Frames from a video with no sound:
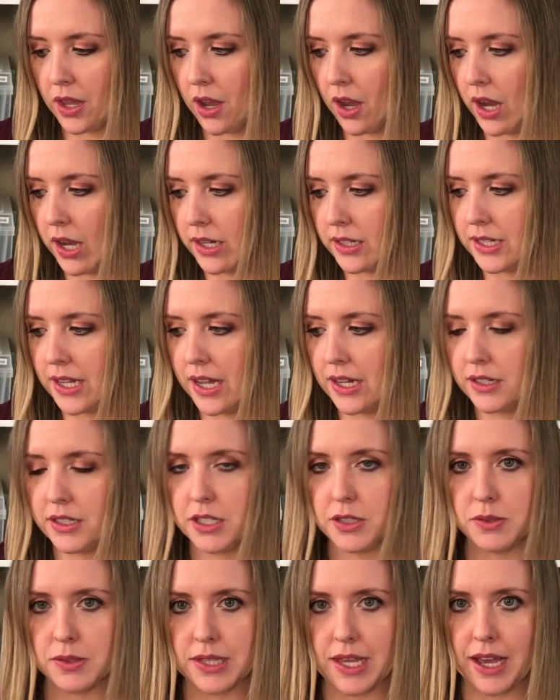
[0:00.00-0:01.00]
I tend to
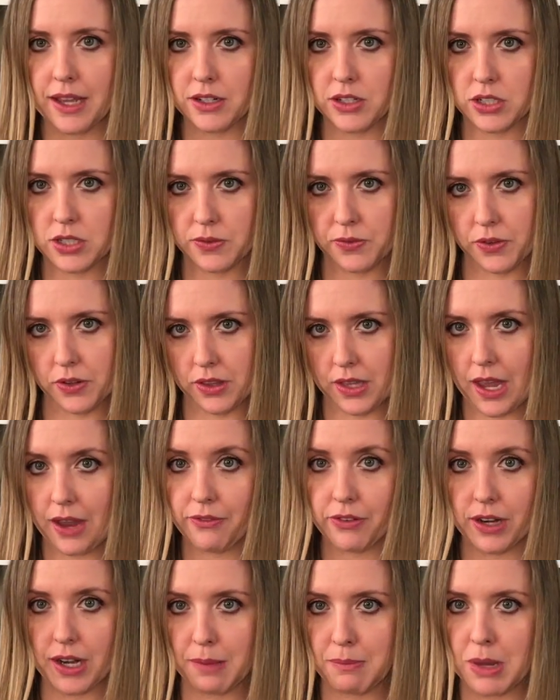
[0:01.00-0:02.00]
use that just for the
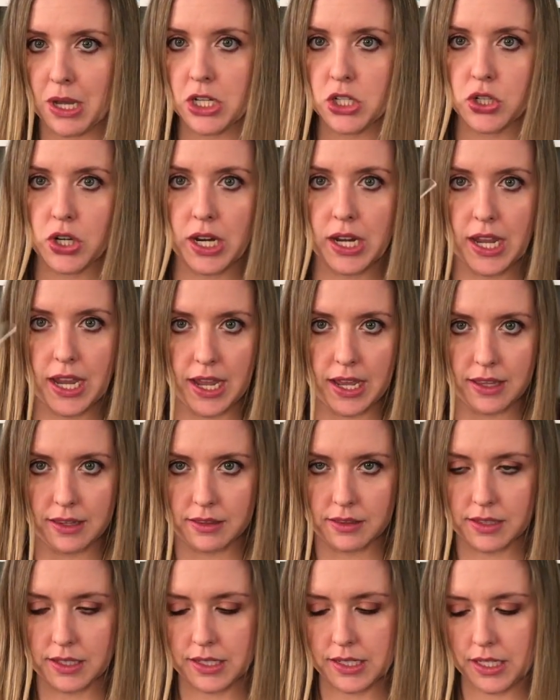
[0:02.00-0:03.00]
everyday measuring,
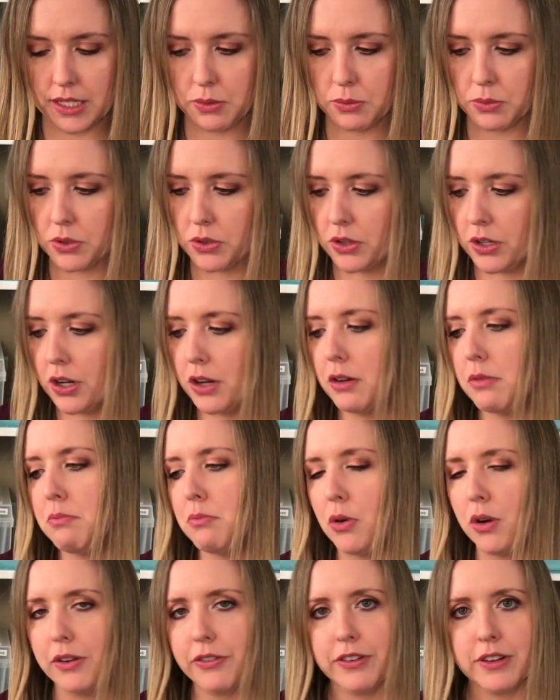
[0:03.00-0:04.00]
and the T ruler
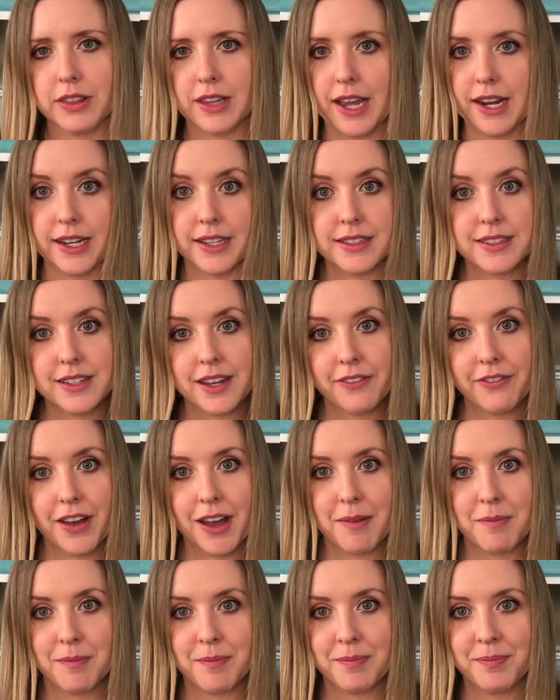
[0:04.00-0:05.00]
more for lining stuff
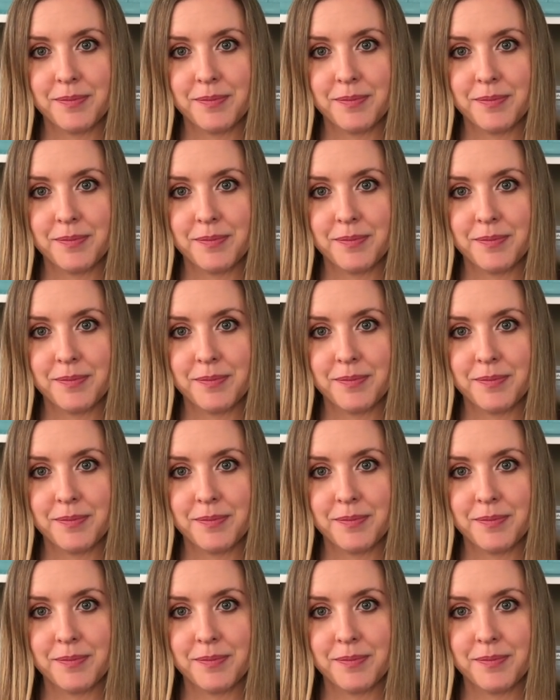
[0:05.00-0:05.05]
up.